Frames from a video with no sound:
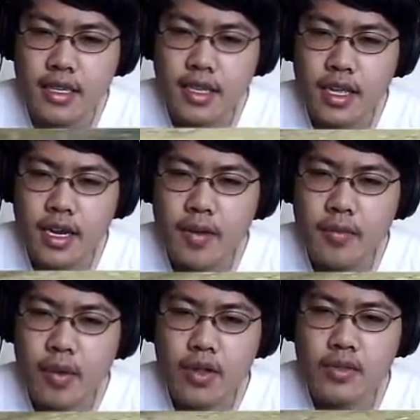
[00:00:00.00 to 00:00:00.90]
and I'm
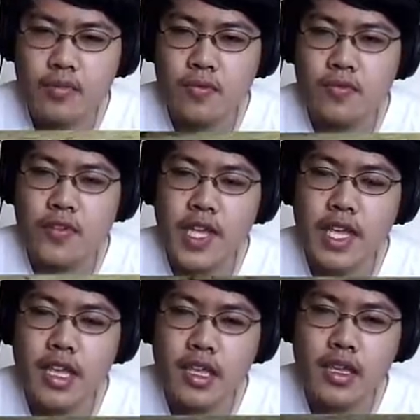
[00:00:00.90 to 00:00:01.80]
Rosalvane
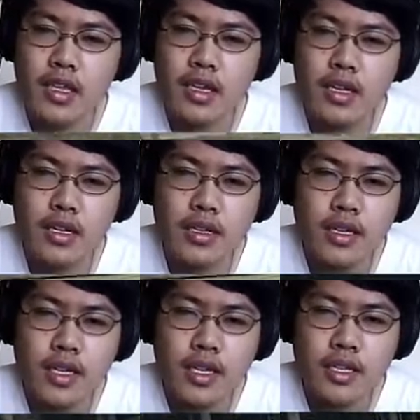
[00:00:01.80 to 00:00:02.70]
Vane.
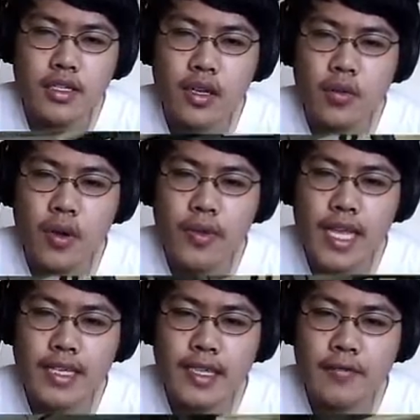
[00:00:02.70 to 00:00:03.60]
So where we
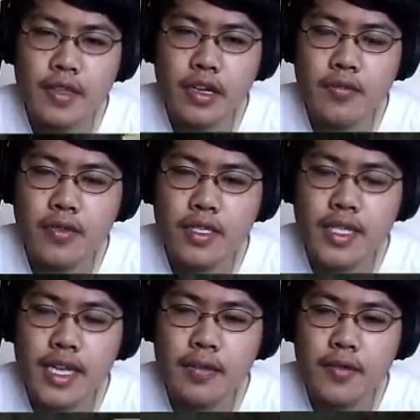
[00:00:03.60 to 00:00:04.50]
last left off was
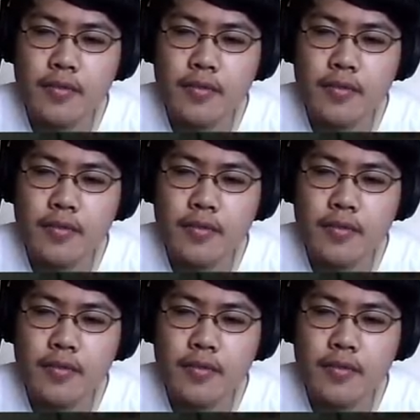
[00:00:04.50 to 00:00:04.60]
that we